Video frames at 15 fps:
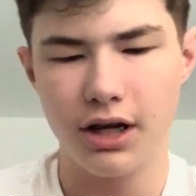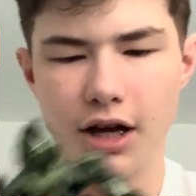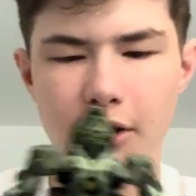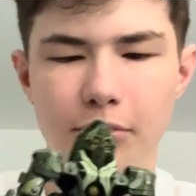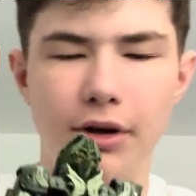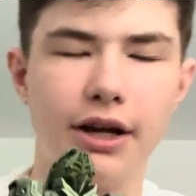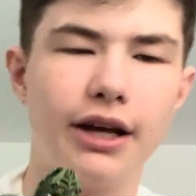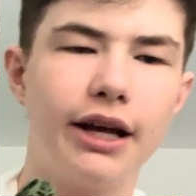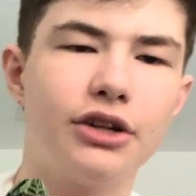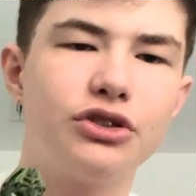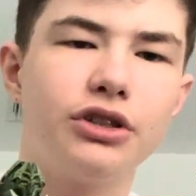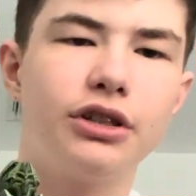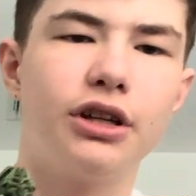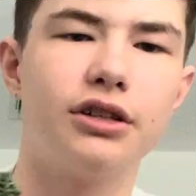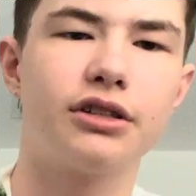But he
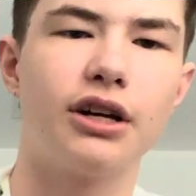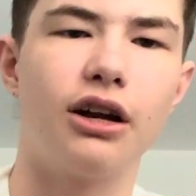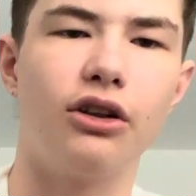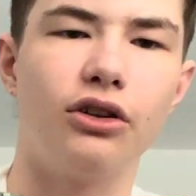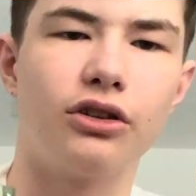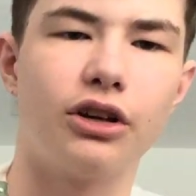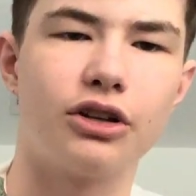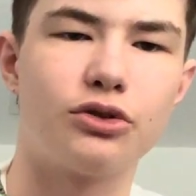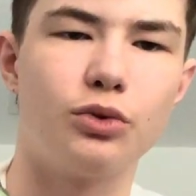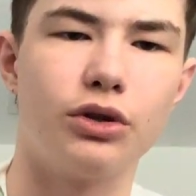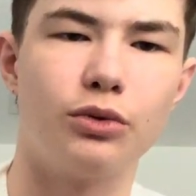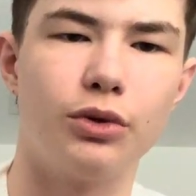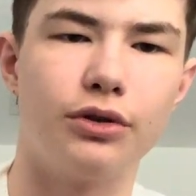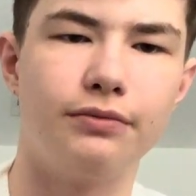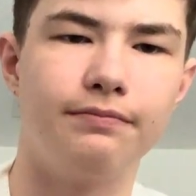actually does kind of look like
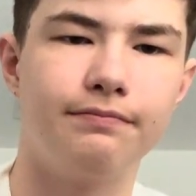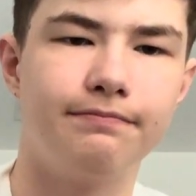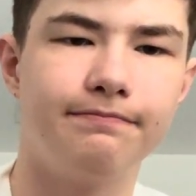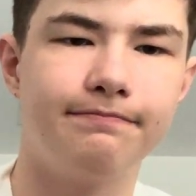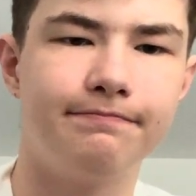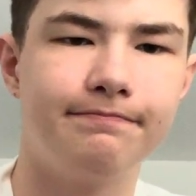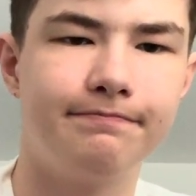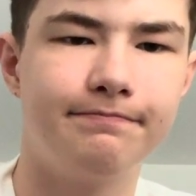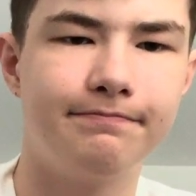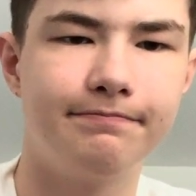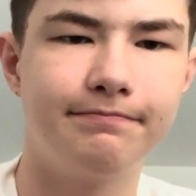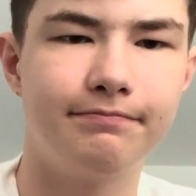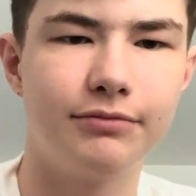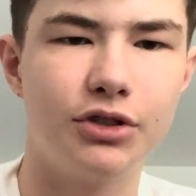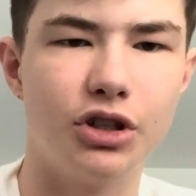Squidward.
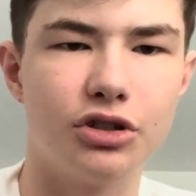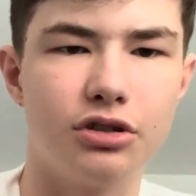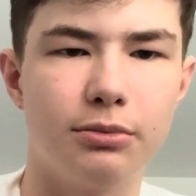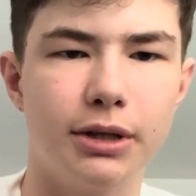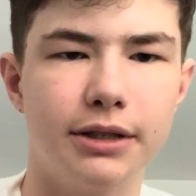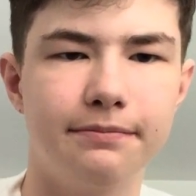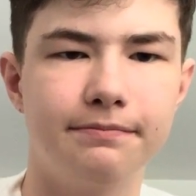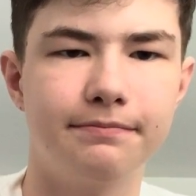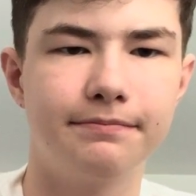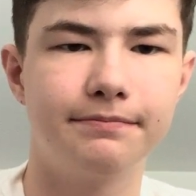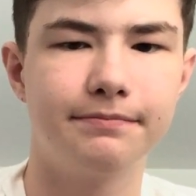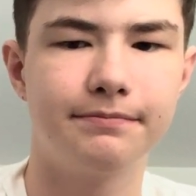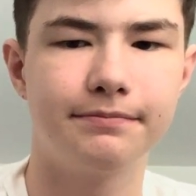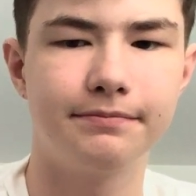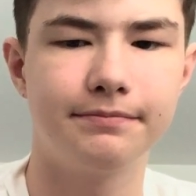Just a bit.
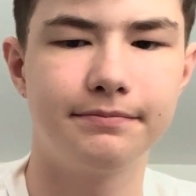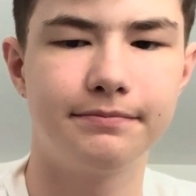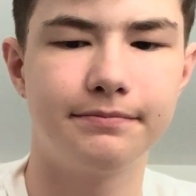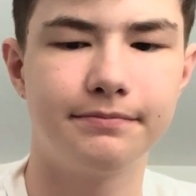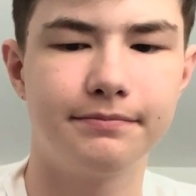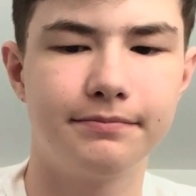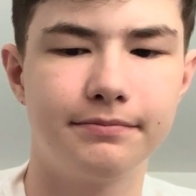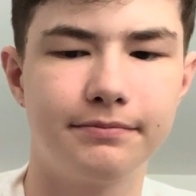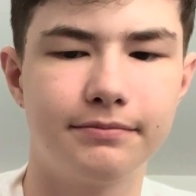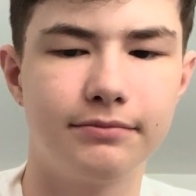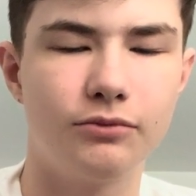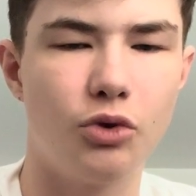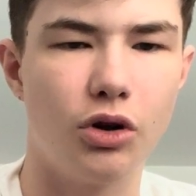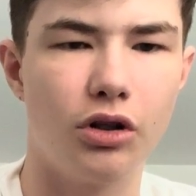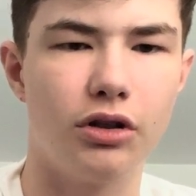
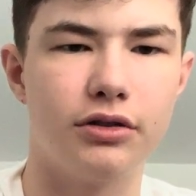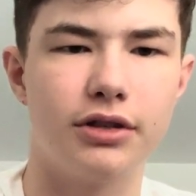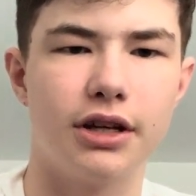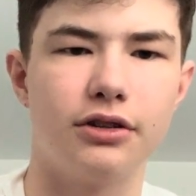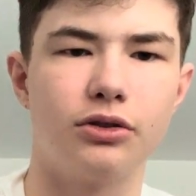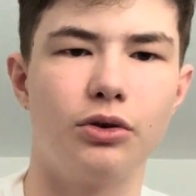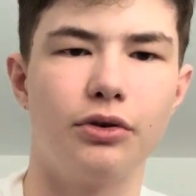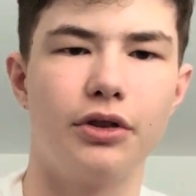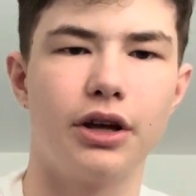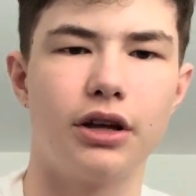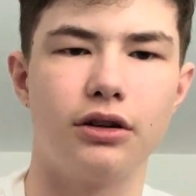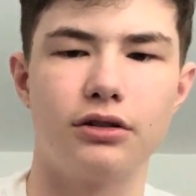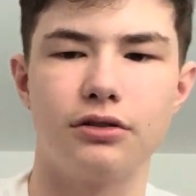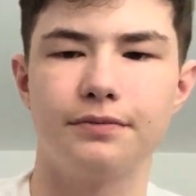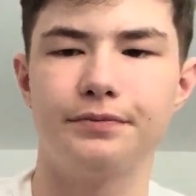Well, the tentacle
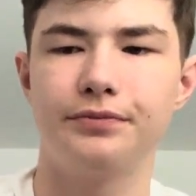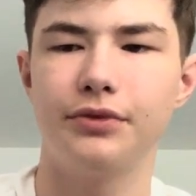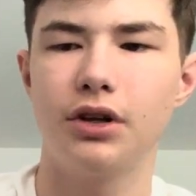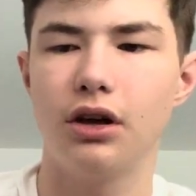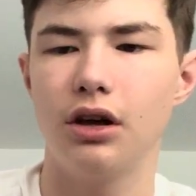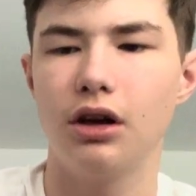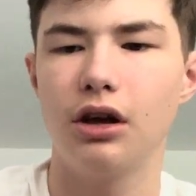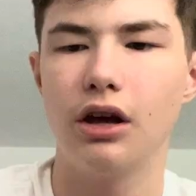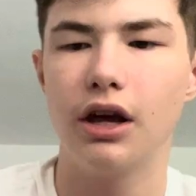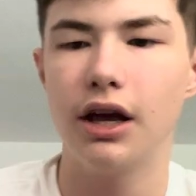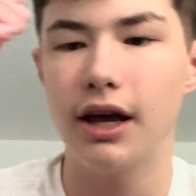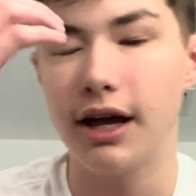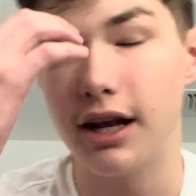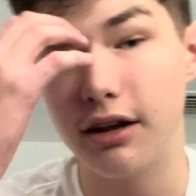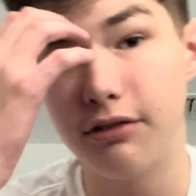thingies.
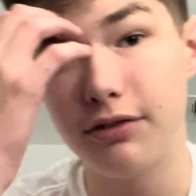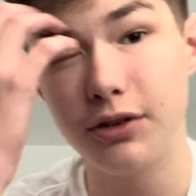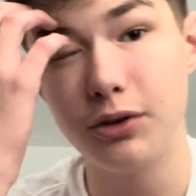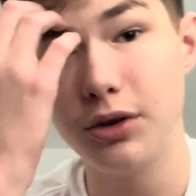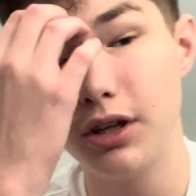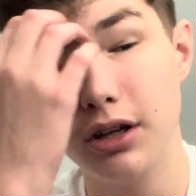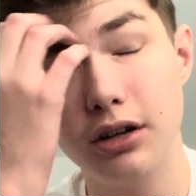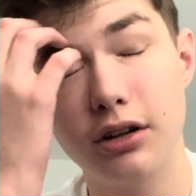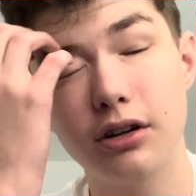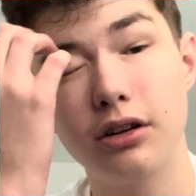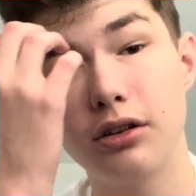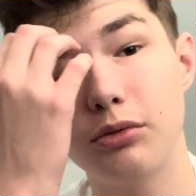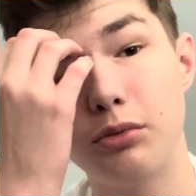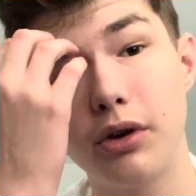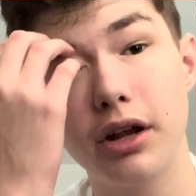And if you
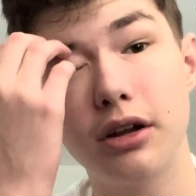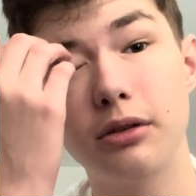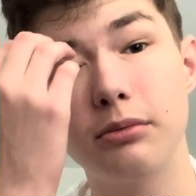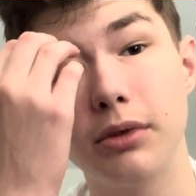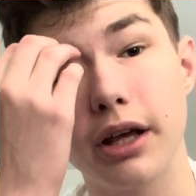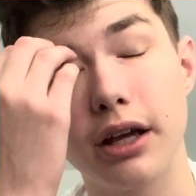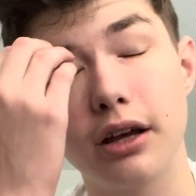hear random,